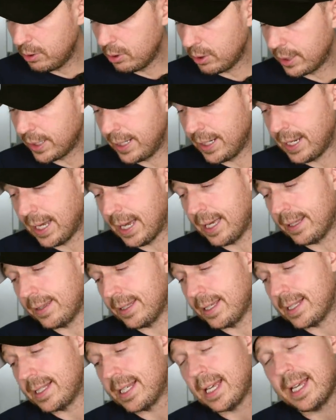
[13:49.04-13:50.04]
looking at
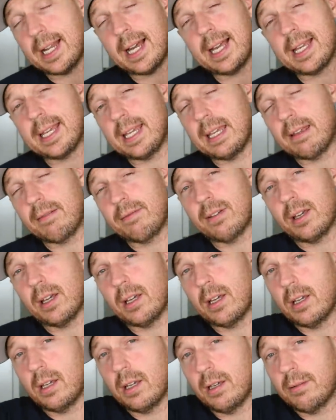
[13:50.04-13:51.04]
the ten eighty
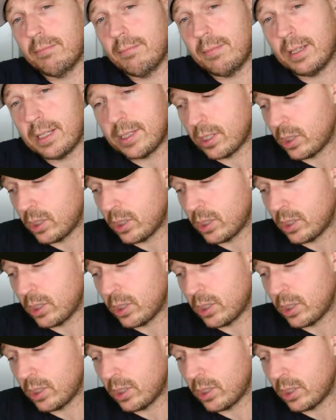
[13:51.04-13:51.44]
um, as